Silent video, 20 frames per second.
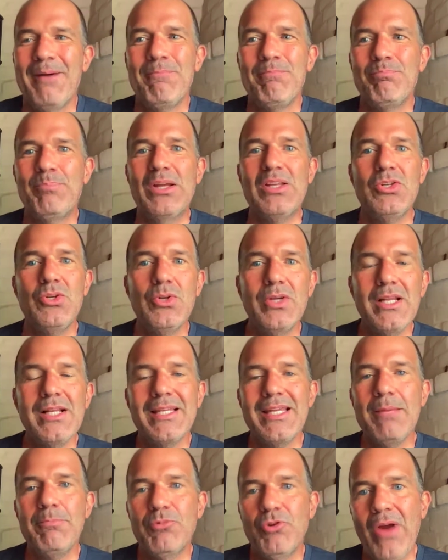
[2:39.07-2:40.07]
But you can
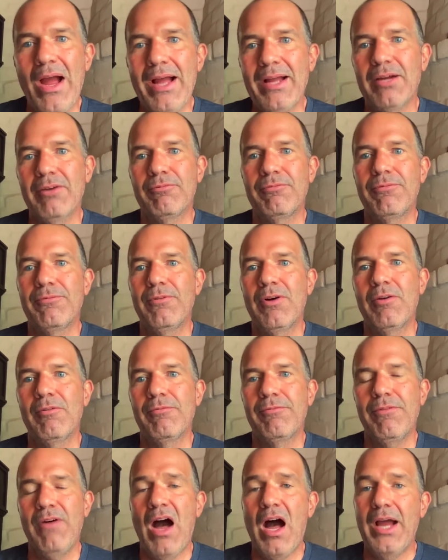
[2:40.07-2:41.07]
keep track of
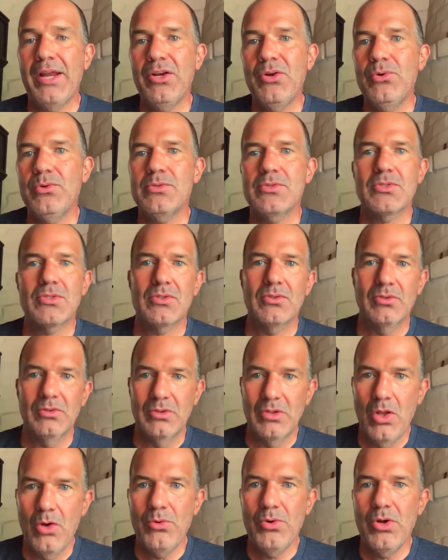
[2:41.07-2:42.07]
high notes,
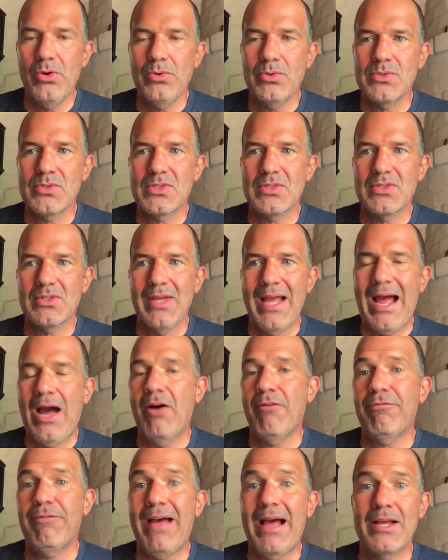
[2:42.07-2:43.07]
low notes, how
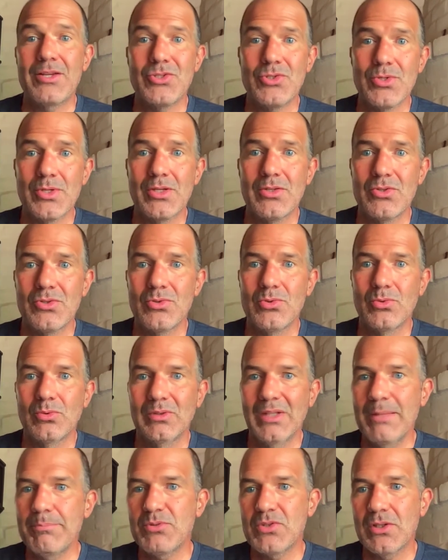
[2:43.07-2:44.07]
fast you can do
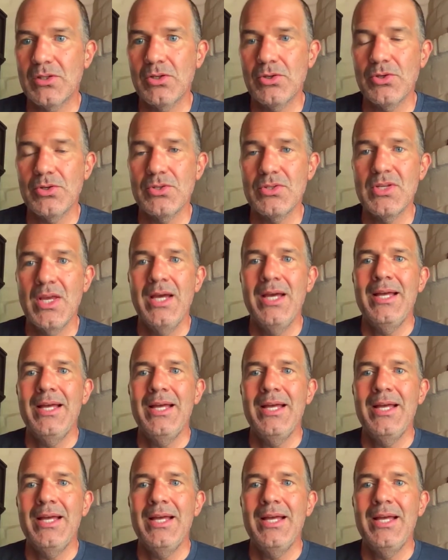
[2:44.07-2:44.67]
lip slurs.